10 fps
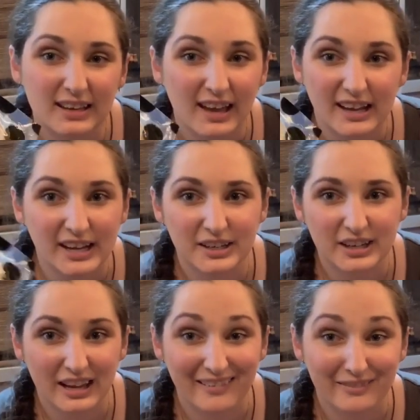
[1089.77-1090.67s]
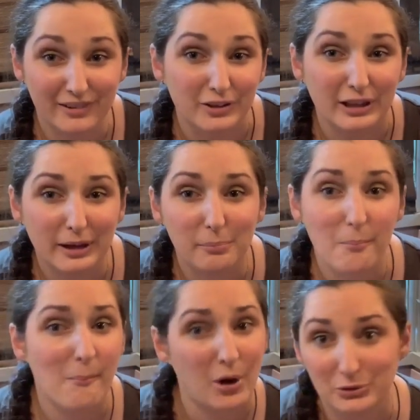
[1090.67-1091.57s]
a hair kit for like
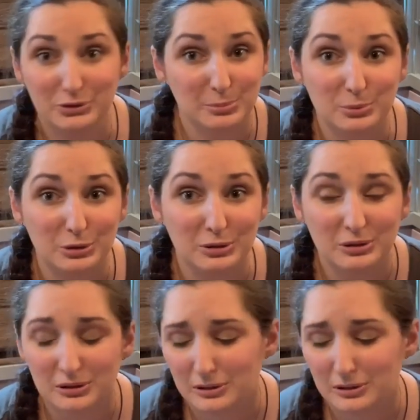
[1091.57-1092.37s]
multiple,